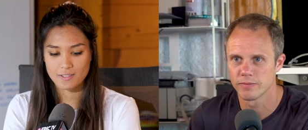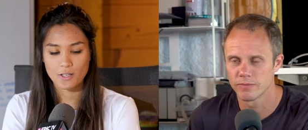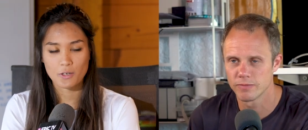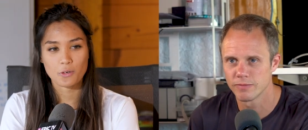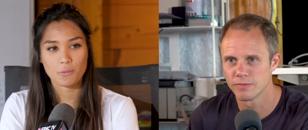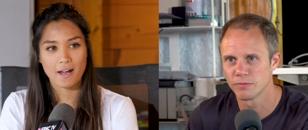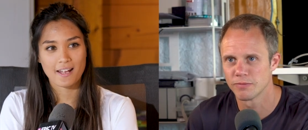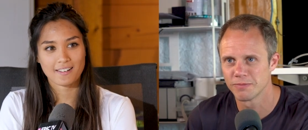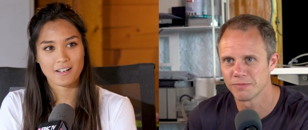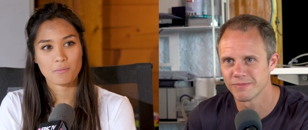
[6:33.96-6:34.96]
Speaker 1: So,
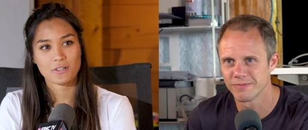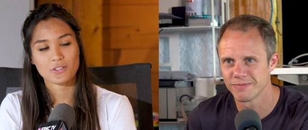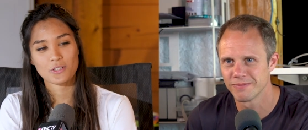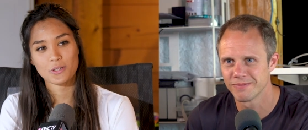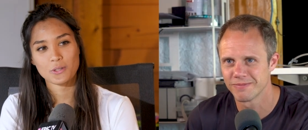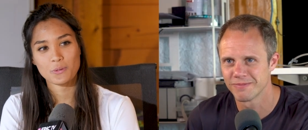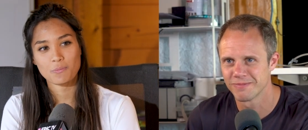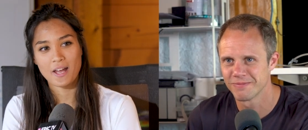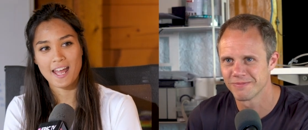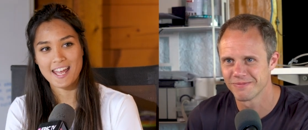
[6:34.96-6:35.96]
Matt, how much do
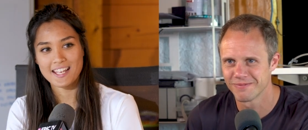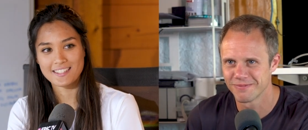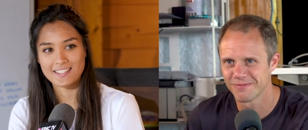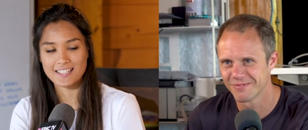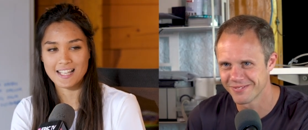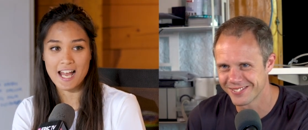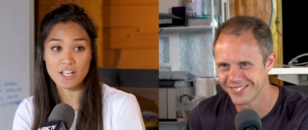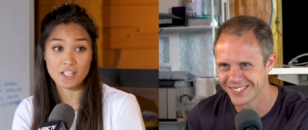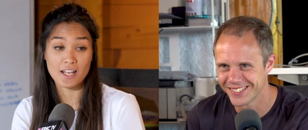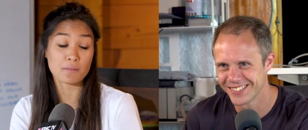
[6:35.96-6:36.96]
you hate
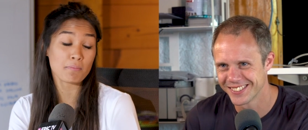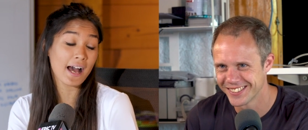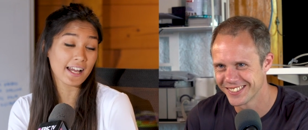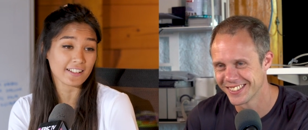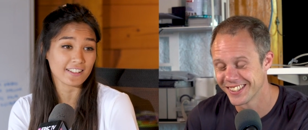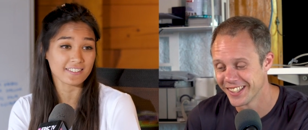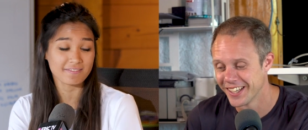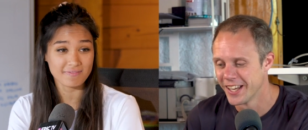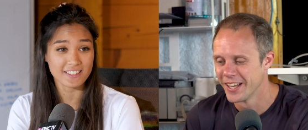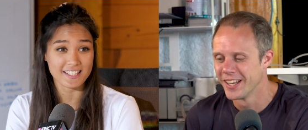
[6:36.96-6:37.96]
slash admire
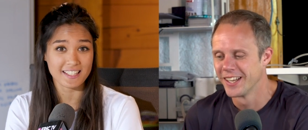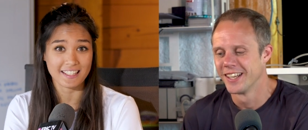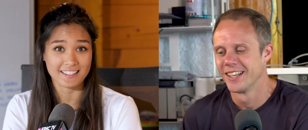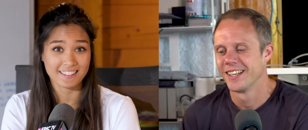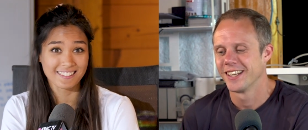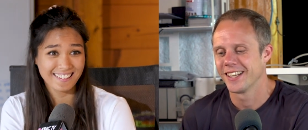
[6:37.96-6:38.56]
this kid?